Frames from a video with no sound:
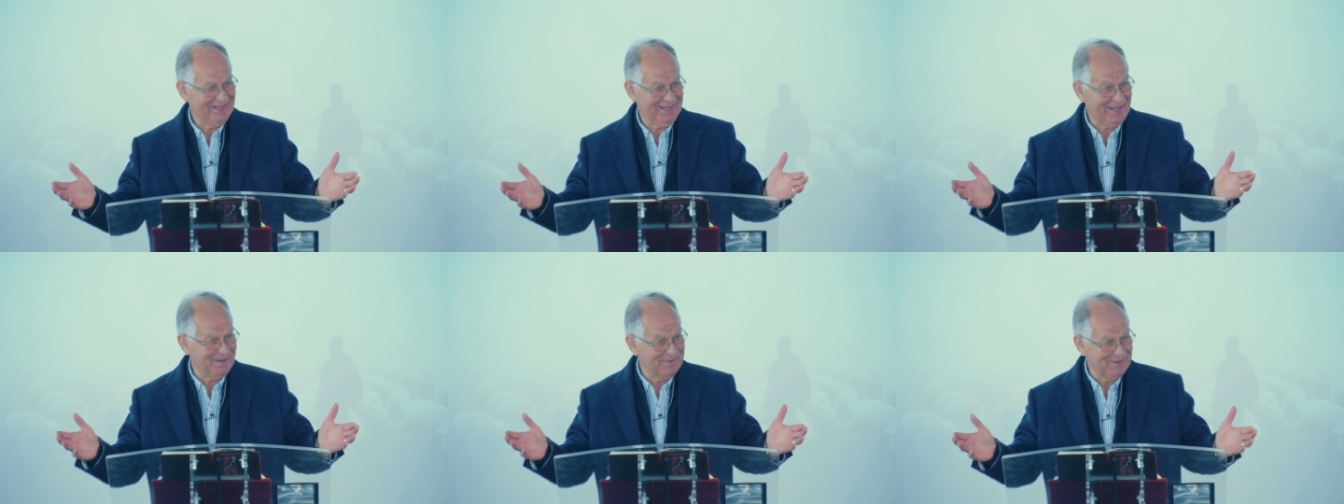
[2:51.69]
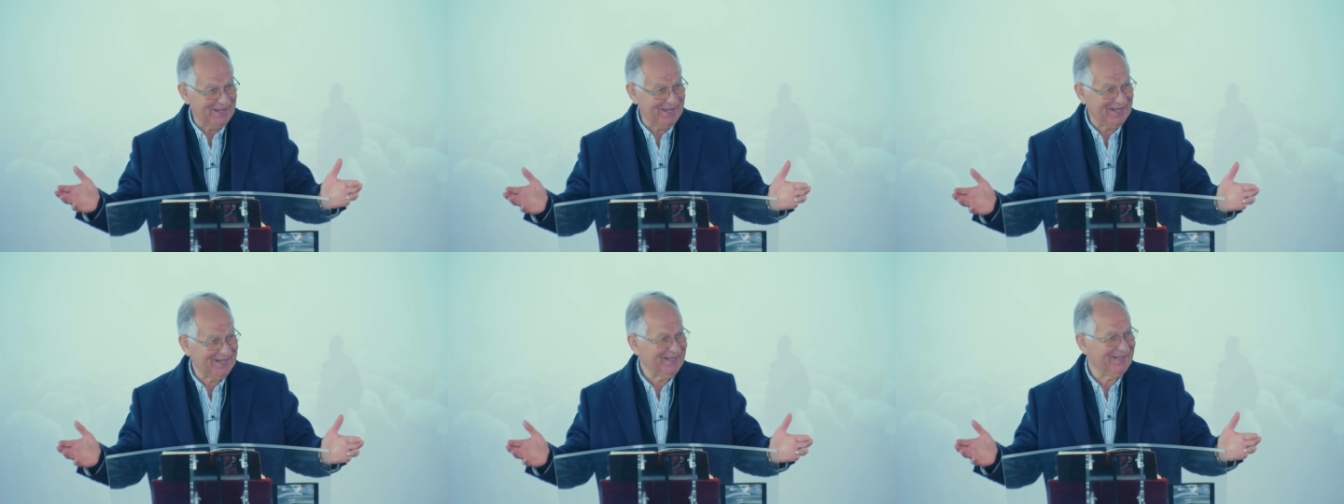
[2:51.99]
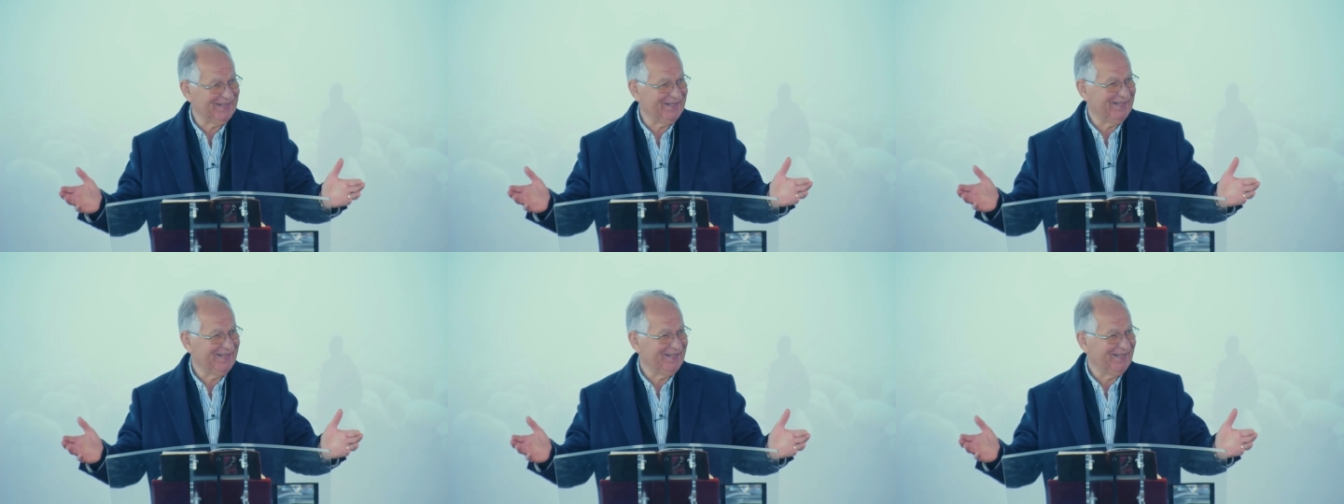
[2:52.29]

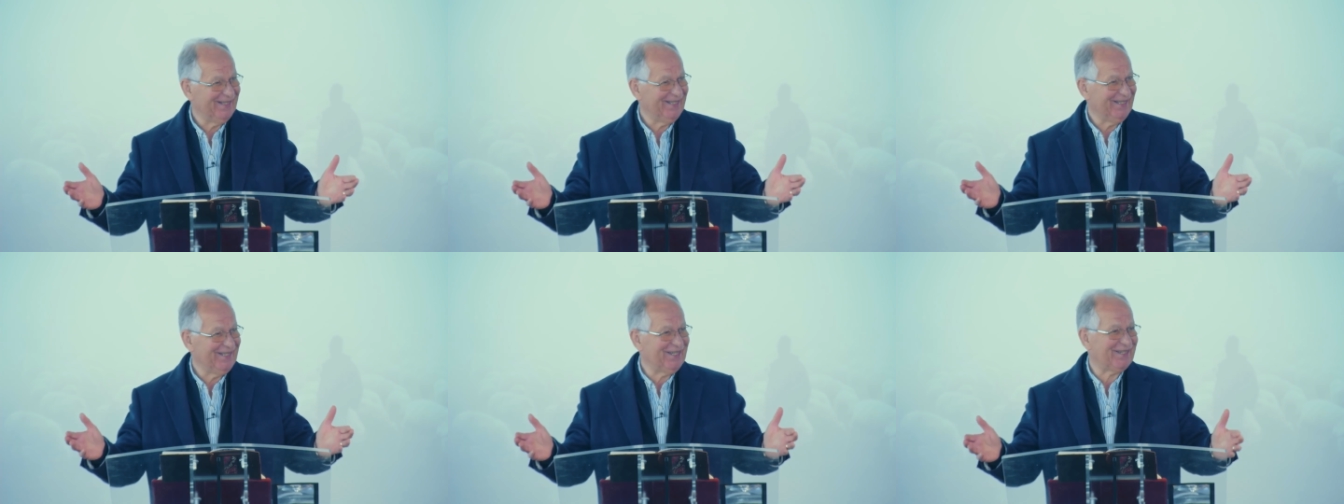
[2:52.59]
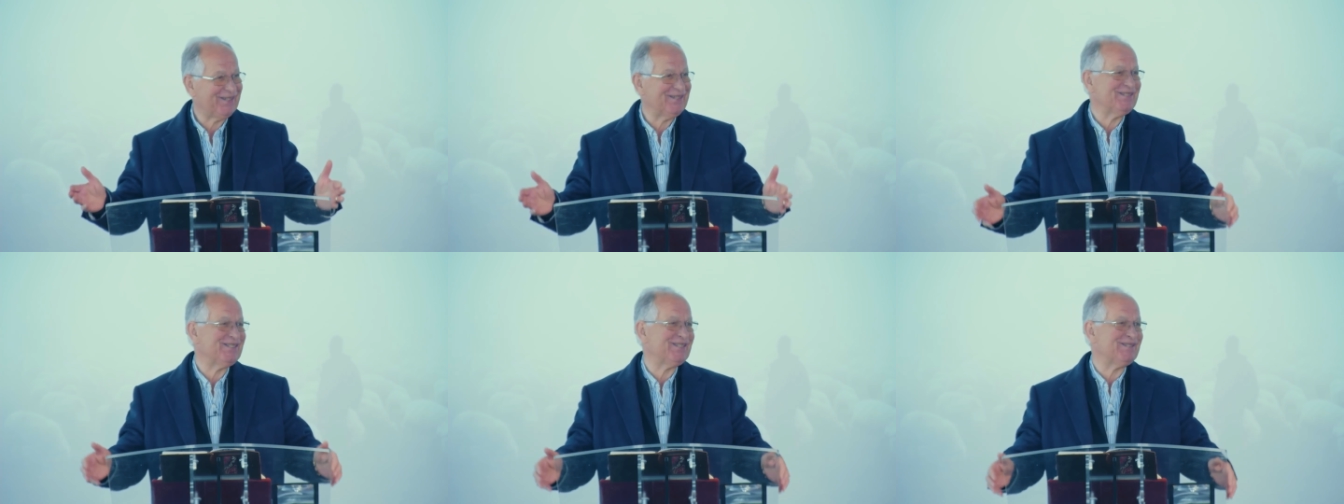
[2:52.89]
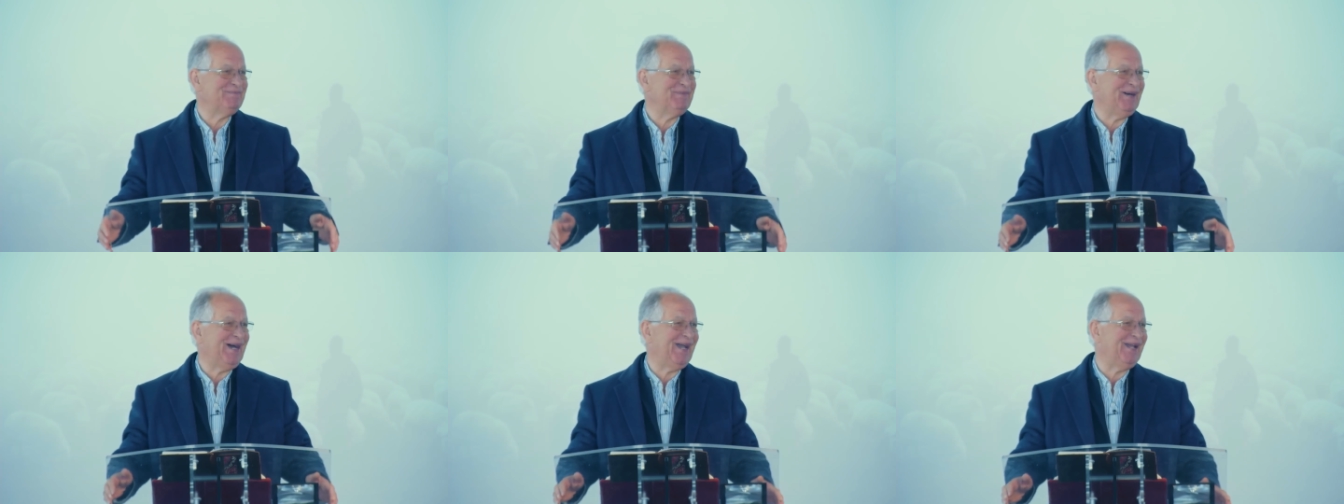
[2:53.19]
Amen? You can
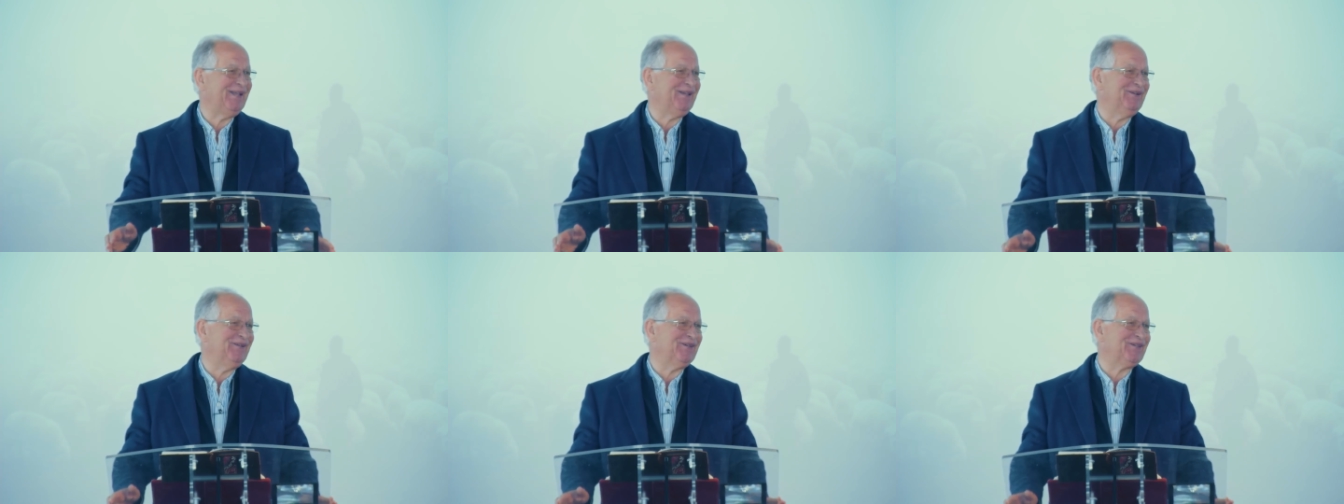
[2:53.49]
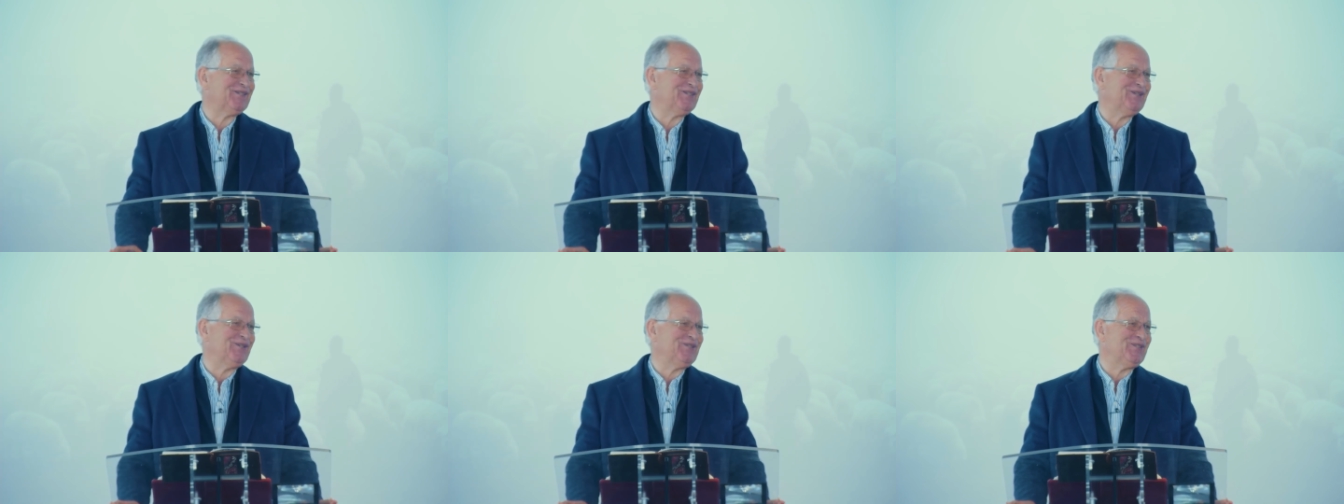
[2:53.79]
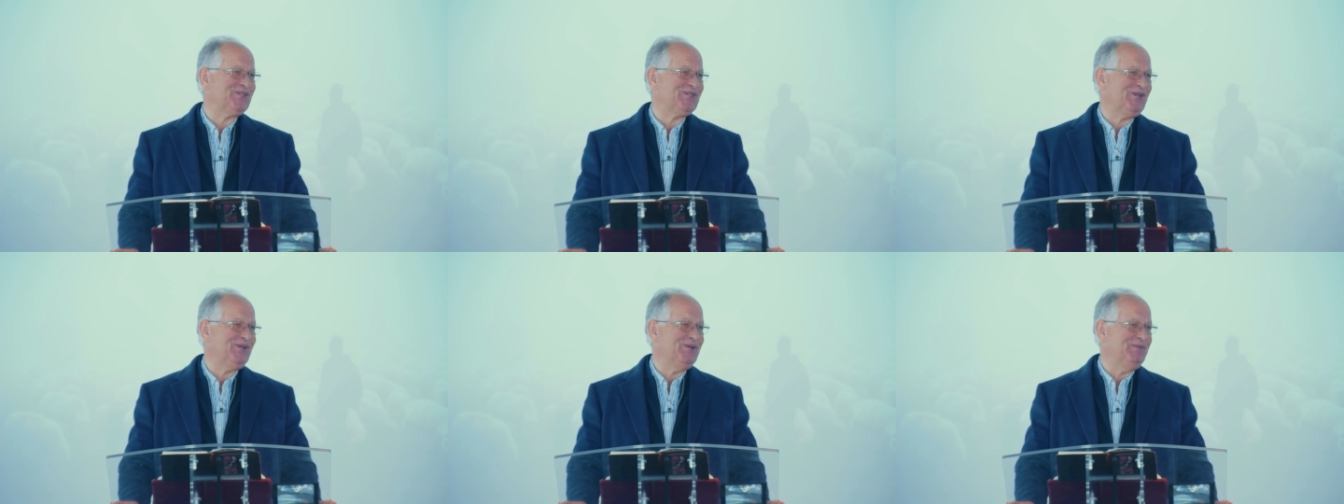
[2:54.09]
smile, you look so
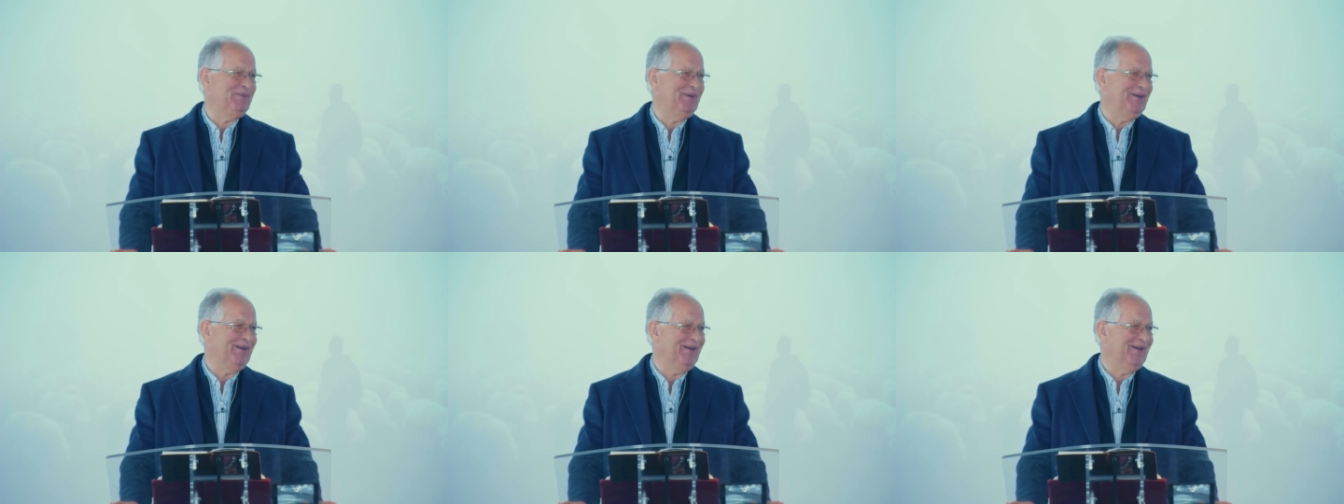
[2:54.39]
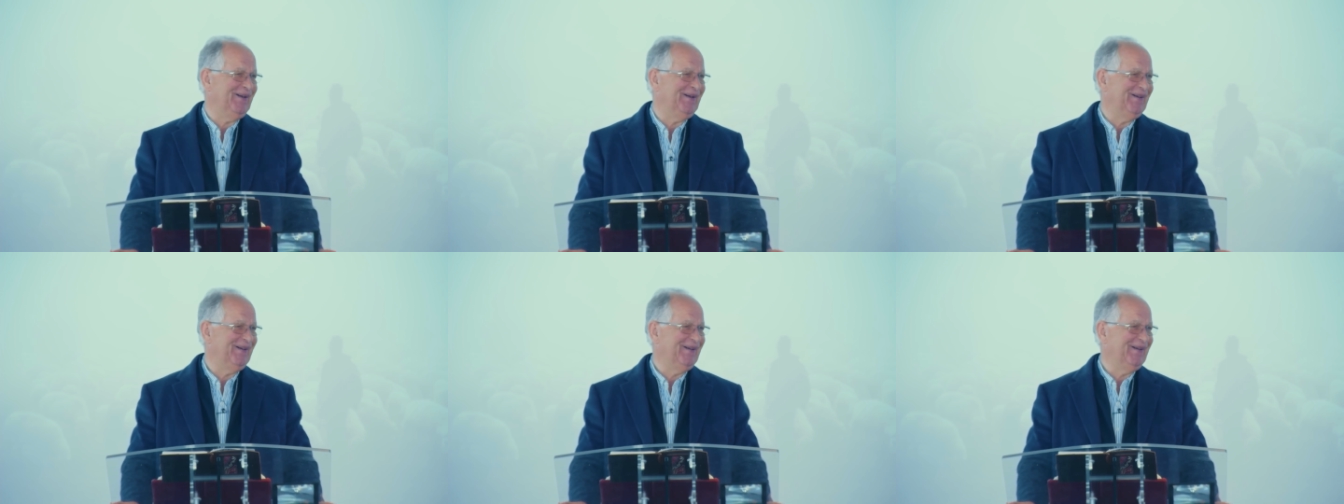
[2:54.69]
sober.